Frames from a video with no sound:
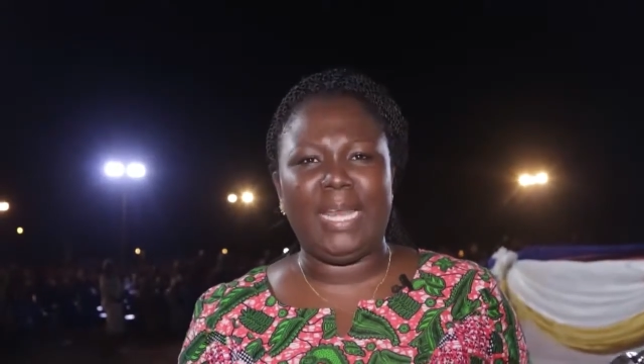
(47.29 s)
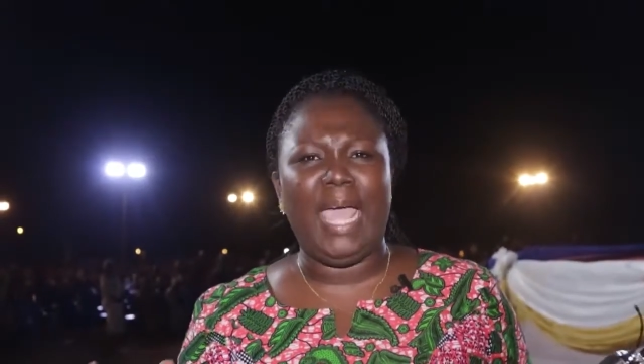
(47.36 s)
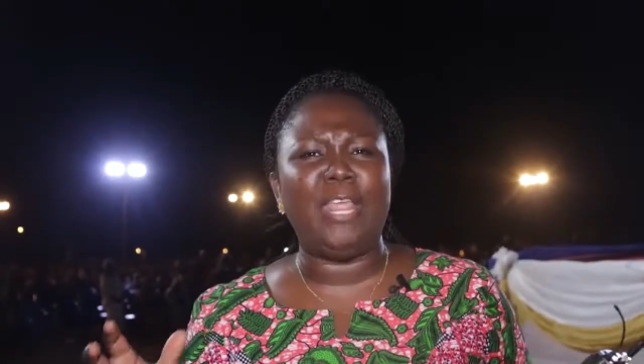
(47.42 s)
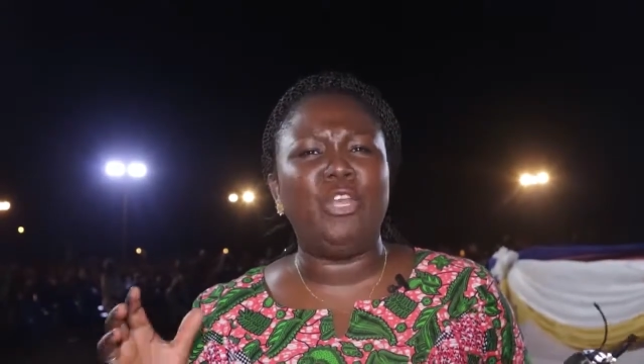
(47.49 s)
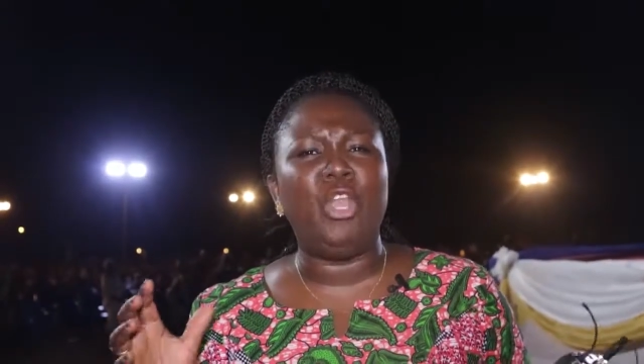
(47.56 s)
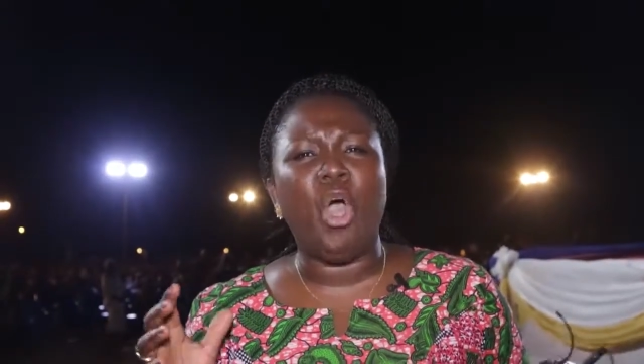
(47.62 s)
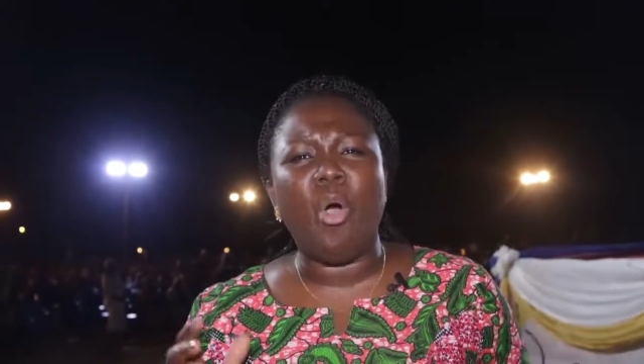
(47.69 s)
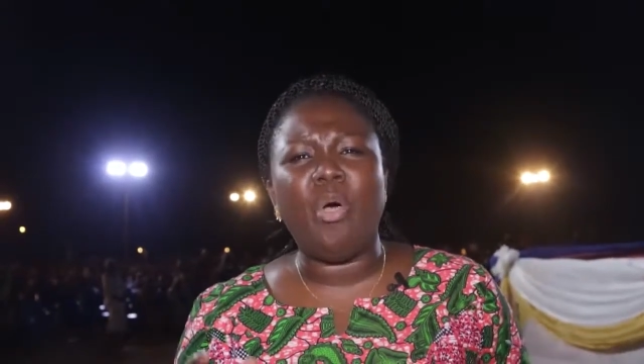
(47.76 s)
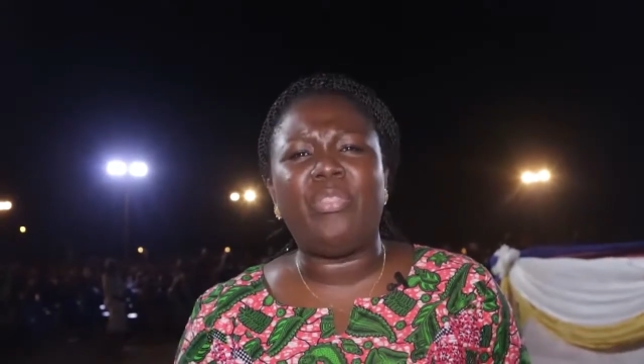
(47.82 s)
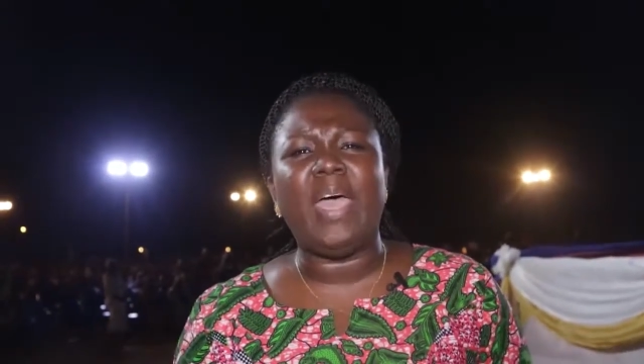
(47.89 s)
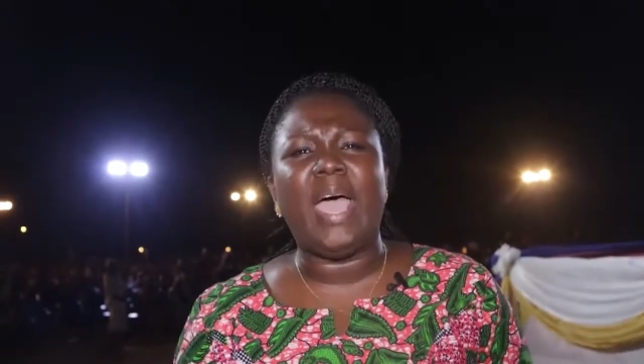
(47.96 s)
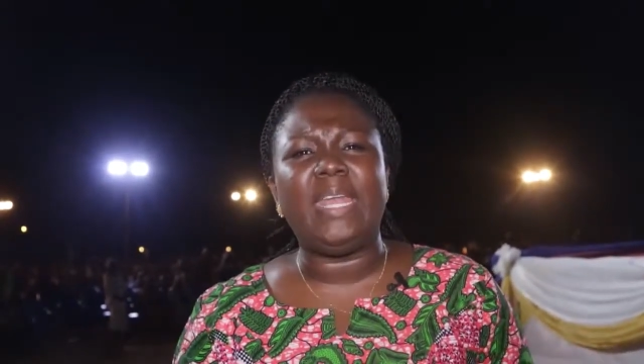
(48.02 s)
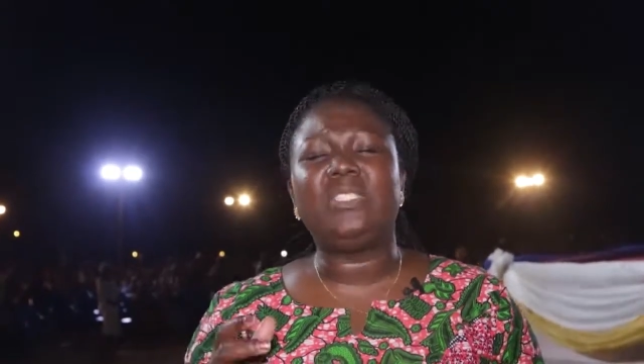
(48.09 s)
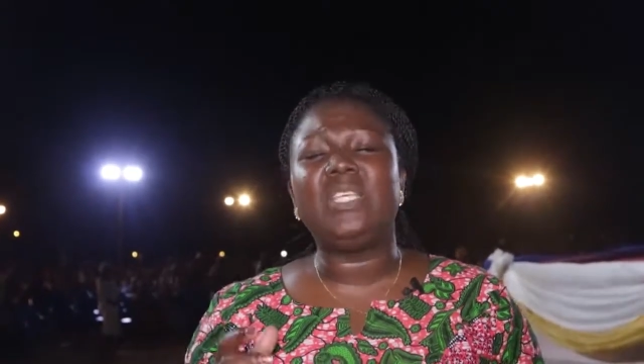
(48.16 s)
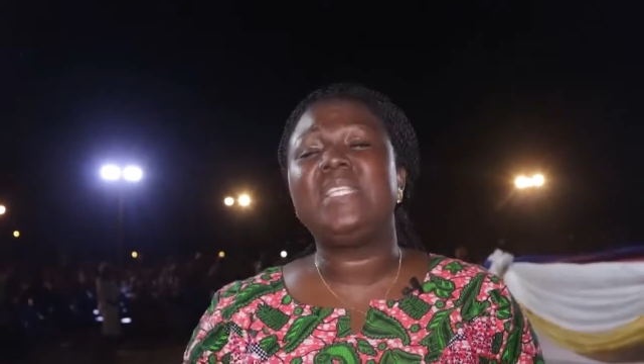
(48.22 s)
and I know
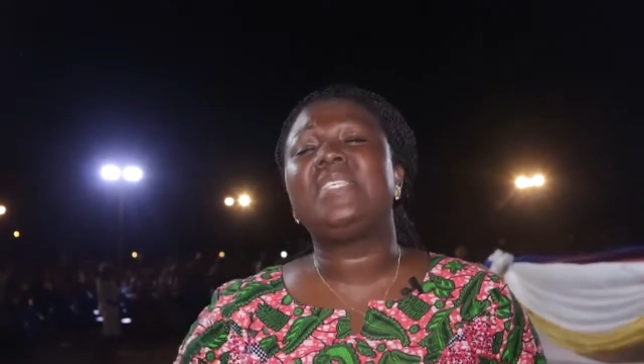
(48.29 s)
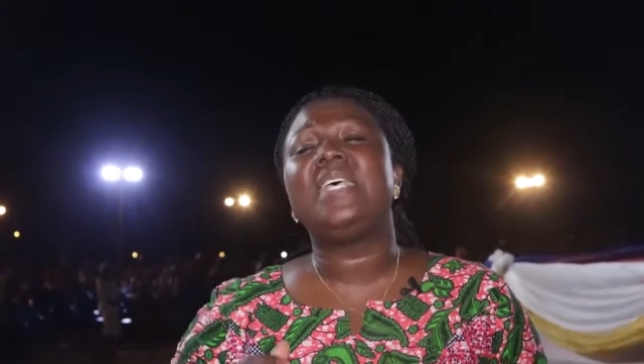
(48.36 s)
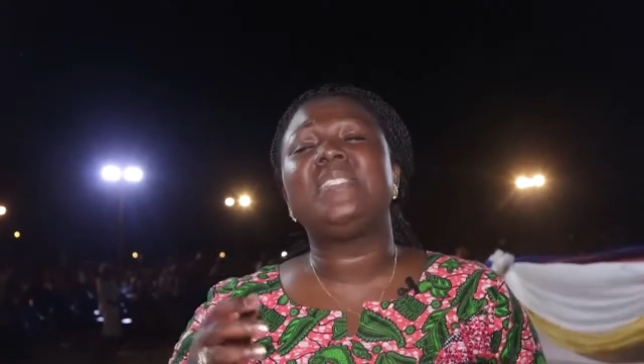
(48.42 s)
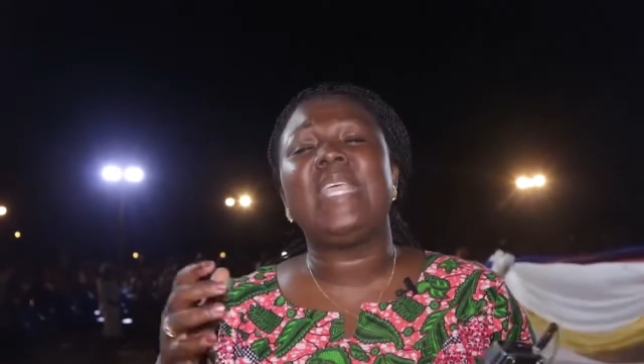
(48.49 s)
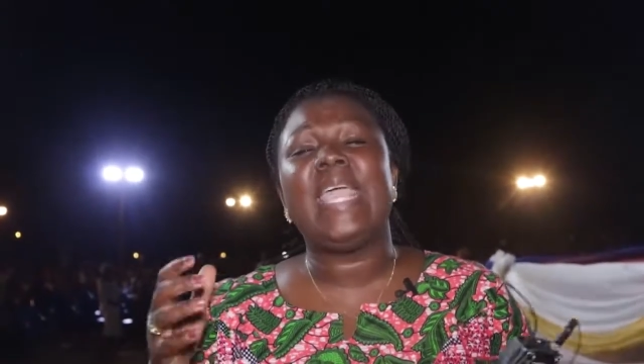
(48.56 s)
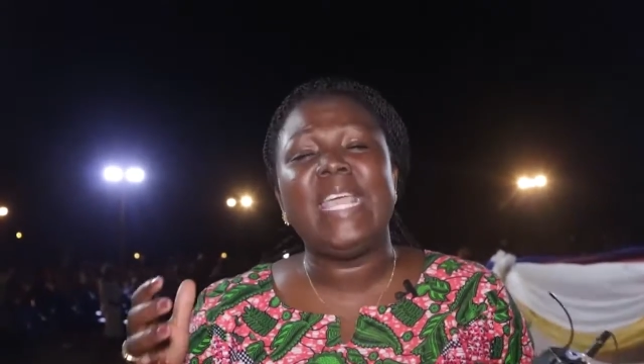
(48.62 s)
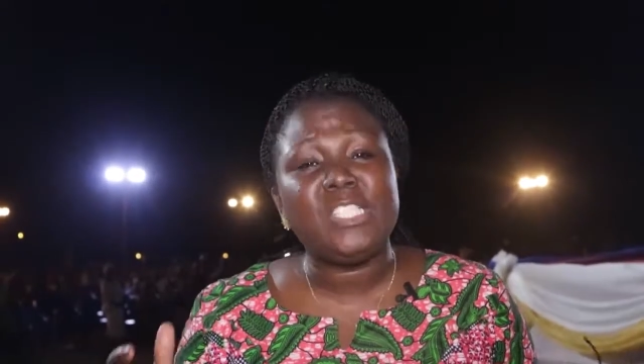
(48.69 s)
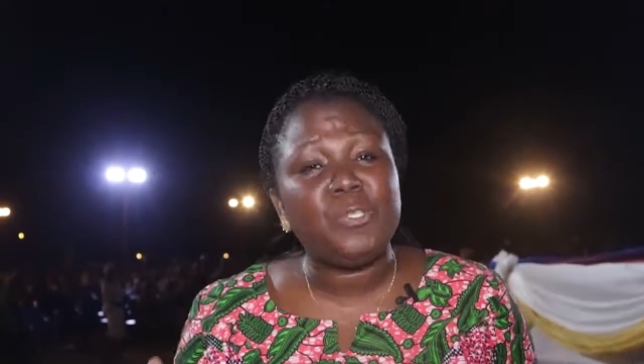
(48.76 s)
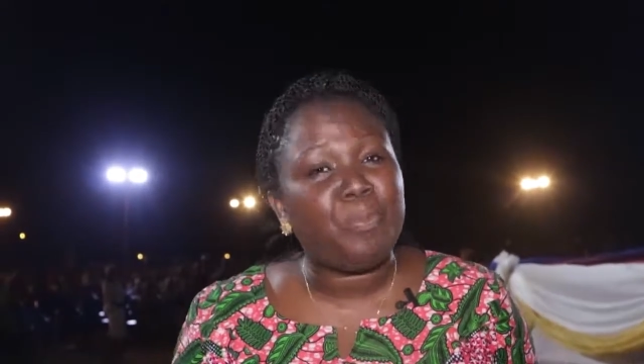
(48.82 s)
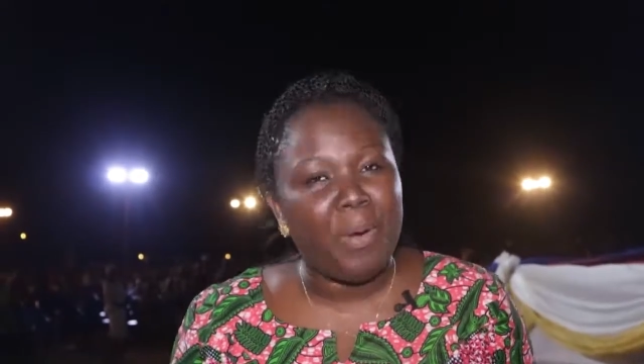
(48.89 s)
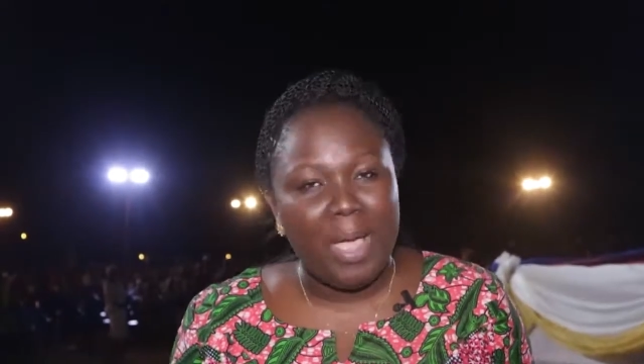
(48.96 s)
that Jesus is